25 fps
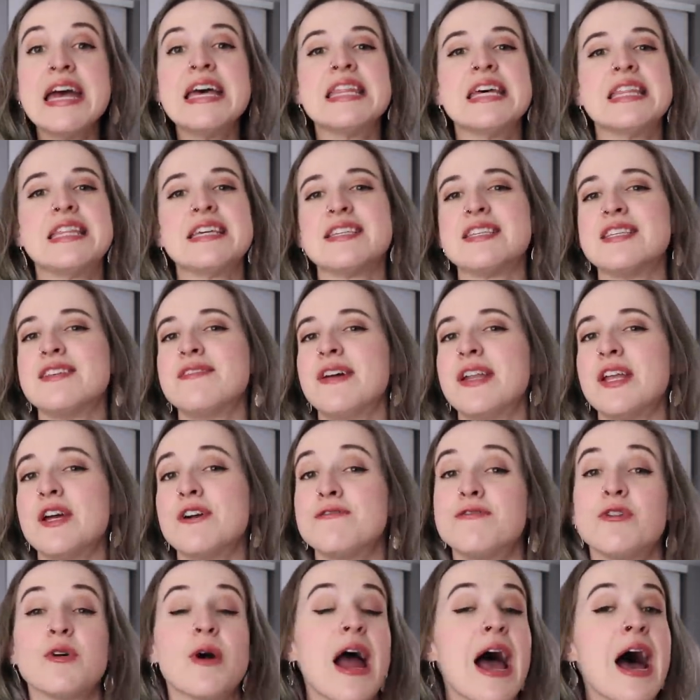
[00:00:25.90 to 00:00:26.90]
that this is a video
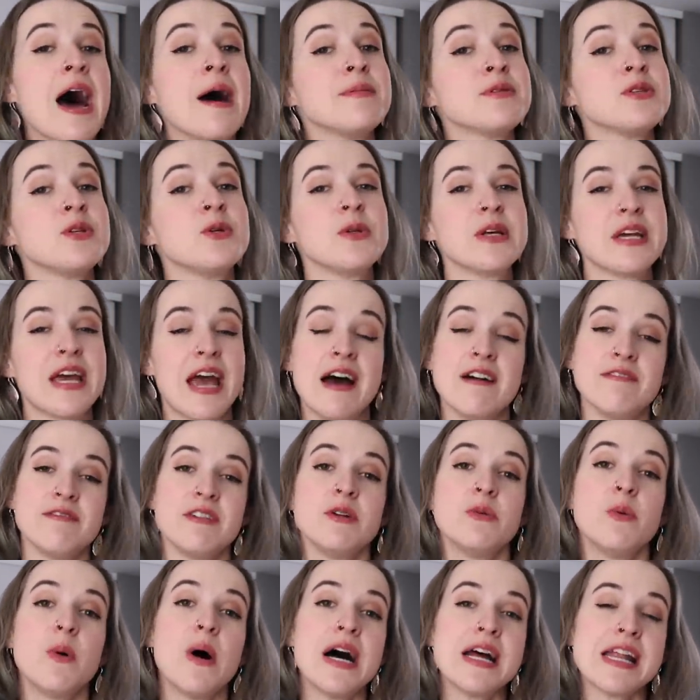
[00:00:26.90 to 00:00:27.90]
for absolutely
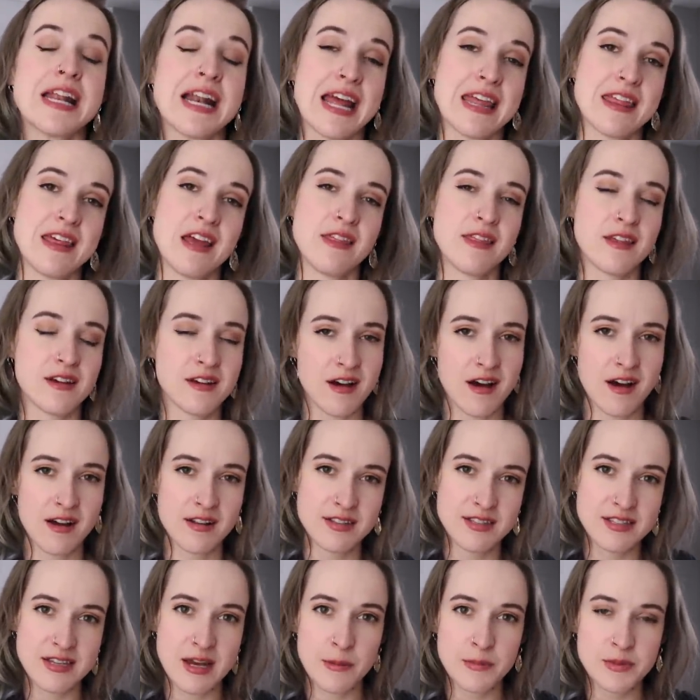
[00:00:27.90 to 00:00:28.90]
everyone, and I think the
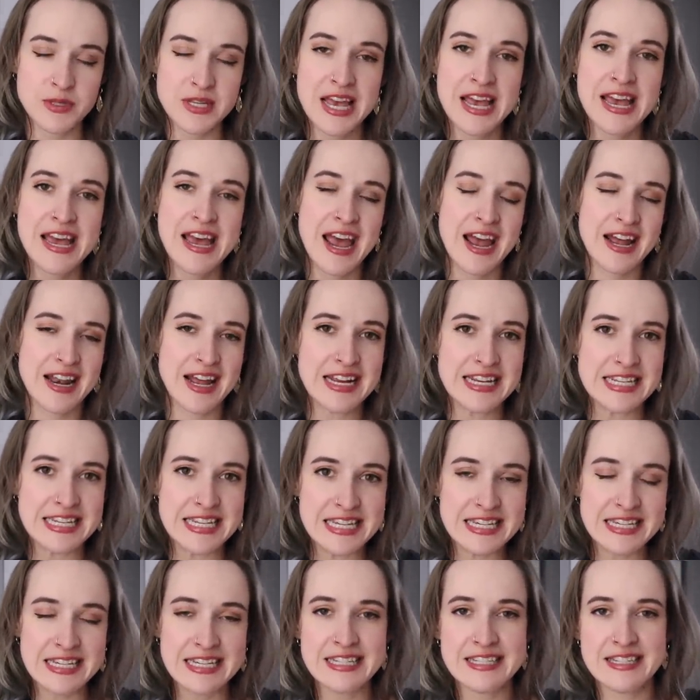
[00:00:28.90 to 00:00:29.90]
concepts and
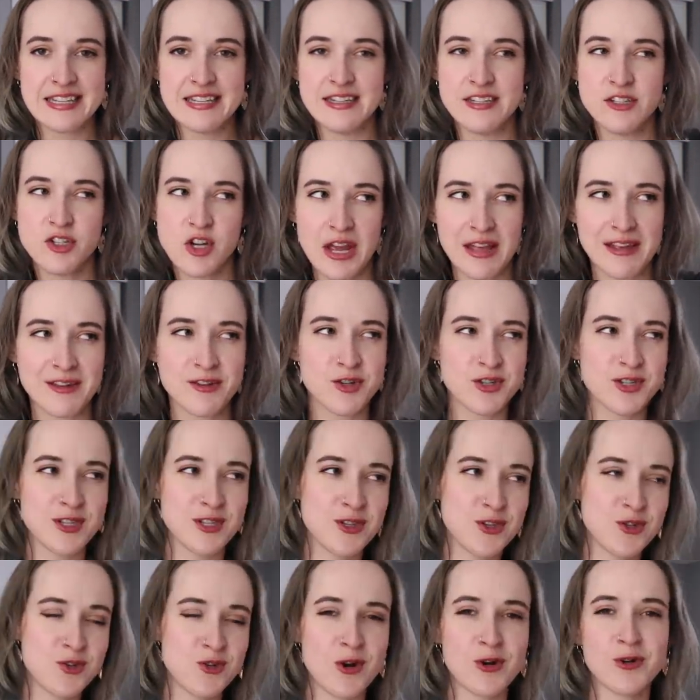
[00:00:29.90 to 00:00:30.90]
ideas and challenges and
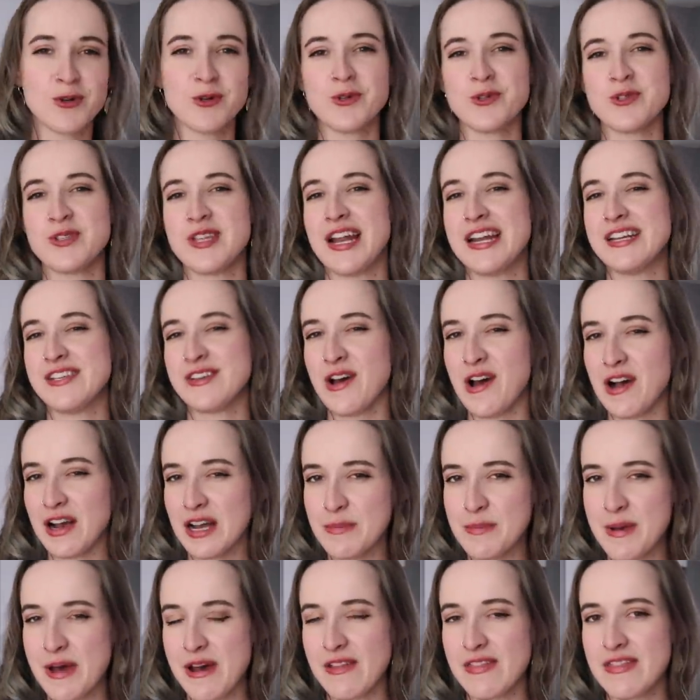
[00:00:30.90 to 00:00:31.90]
struggles that I talk
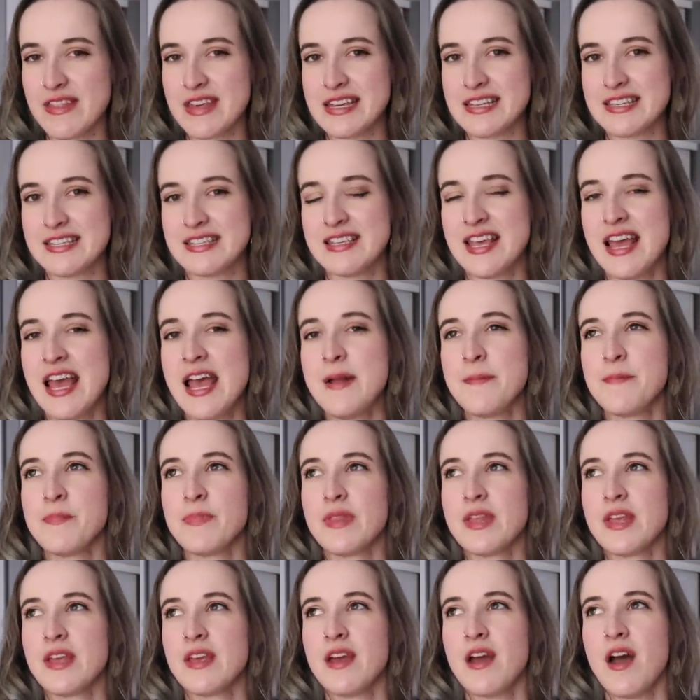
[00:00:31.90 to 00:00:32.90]
about in this
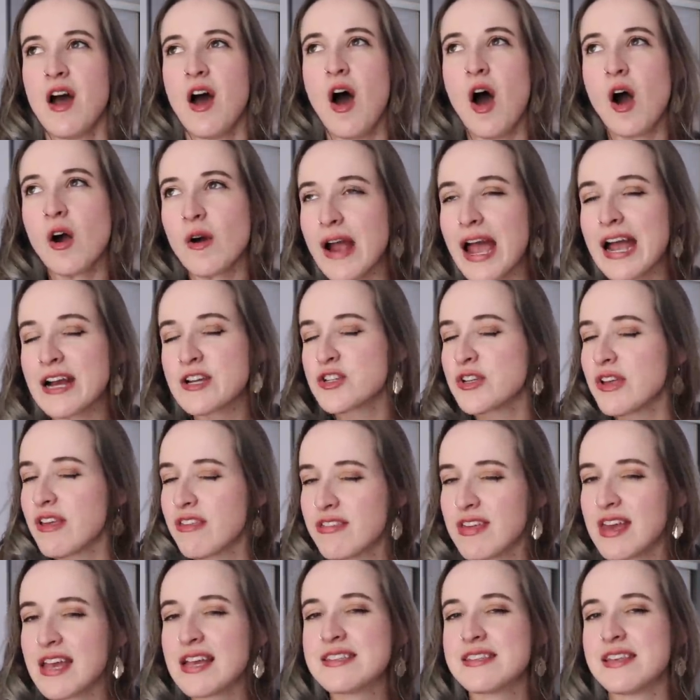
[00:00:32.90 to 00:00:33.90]
are actually
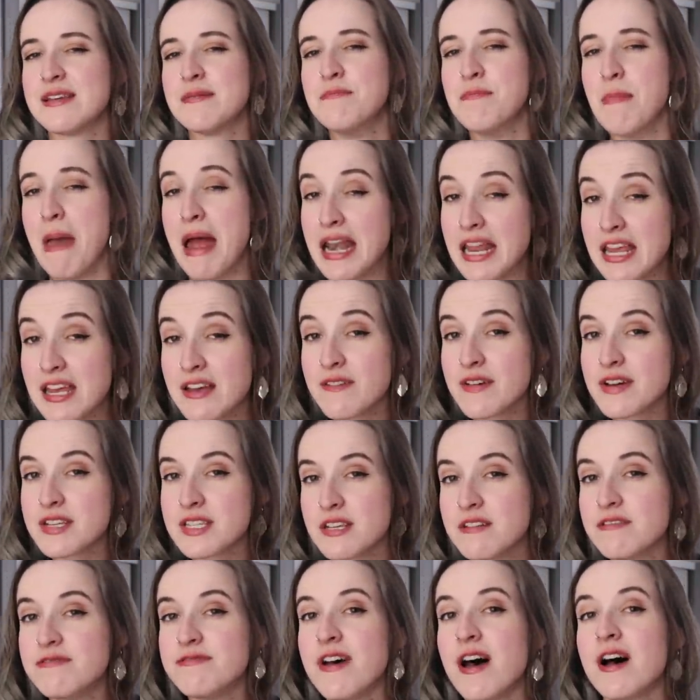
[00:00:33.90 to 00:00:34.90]
things that many of us
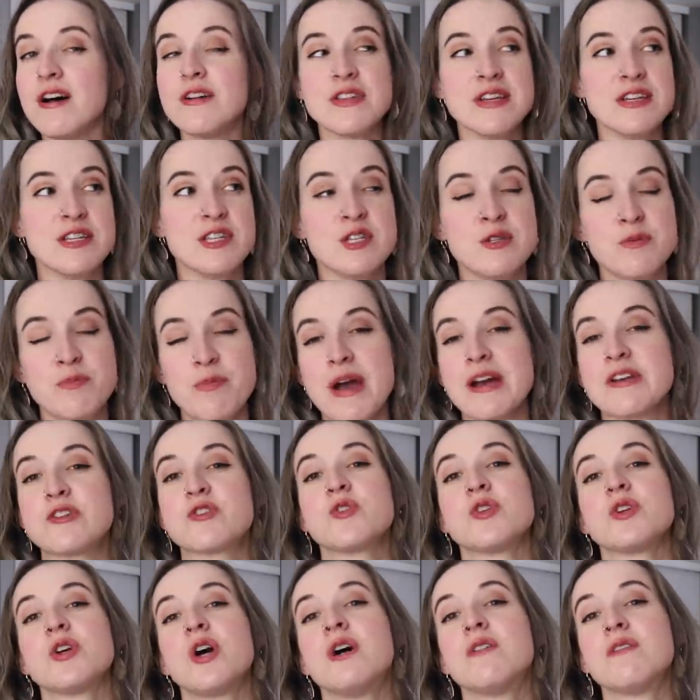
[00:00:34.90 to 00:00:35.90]
have felt,
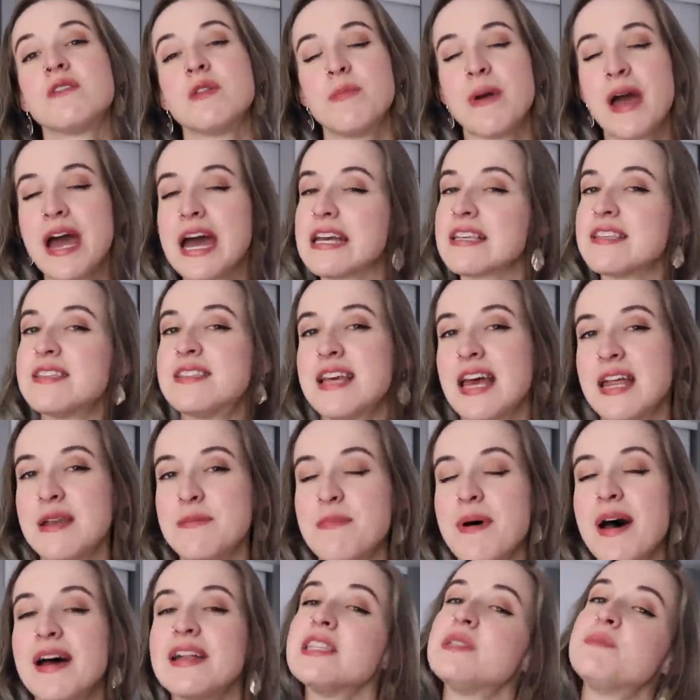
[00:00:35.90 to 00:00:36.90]
especially over the past 10
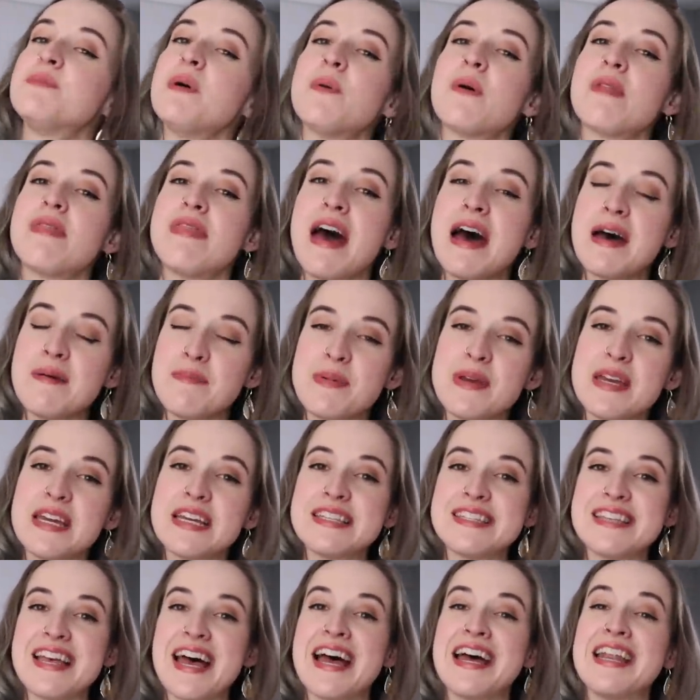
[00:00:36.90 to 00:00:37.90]
months. But with that being
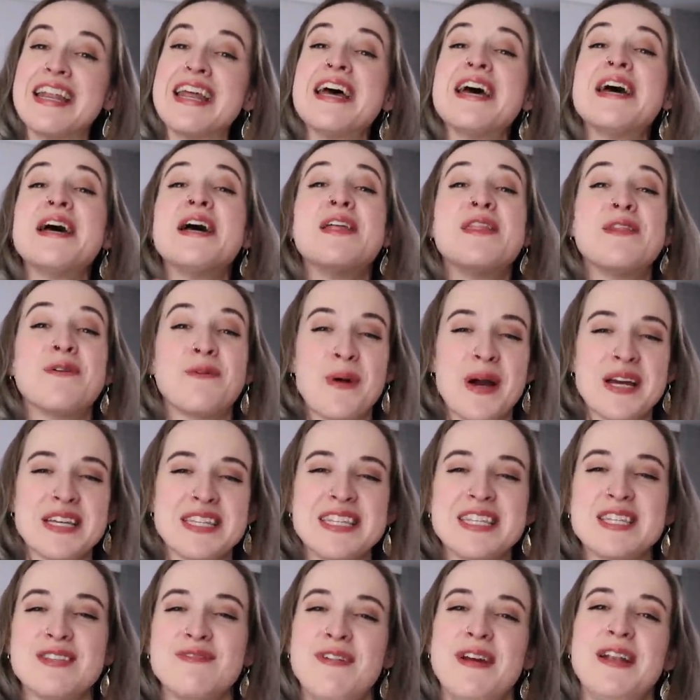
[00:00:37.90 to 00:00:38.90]
said, the rest of
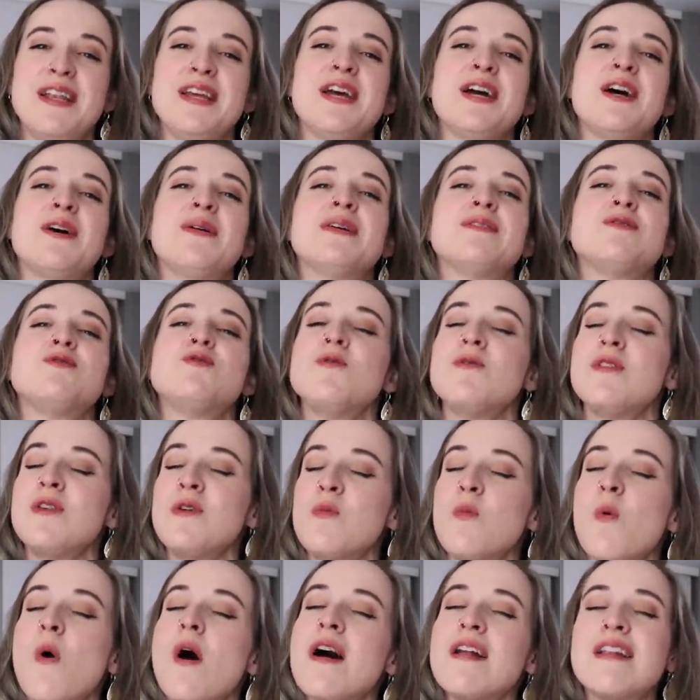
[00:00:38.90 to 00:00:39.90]
this video is to the
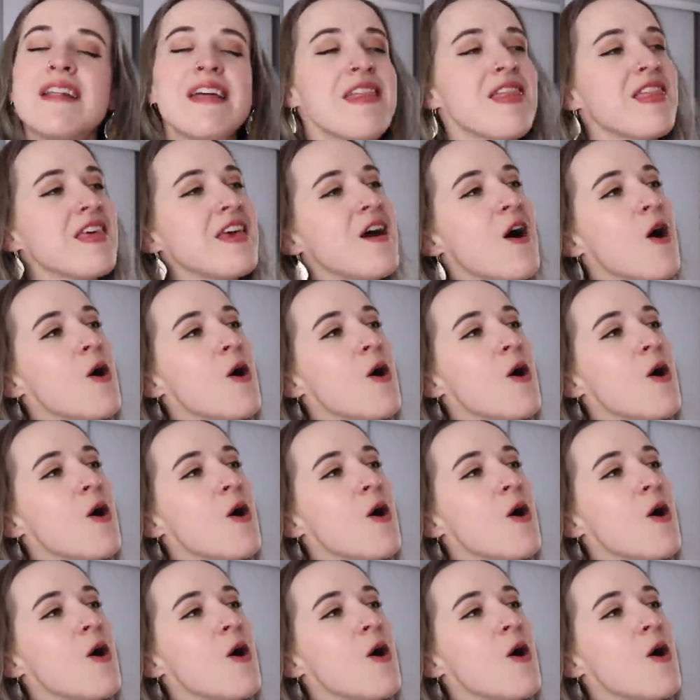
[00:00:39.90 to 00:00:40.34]
one, the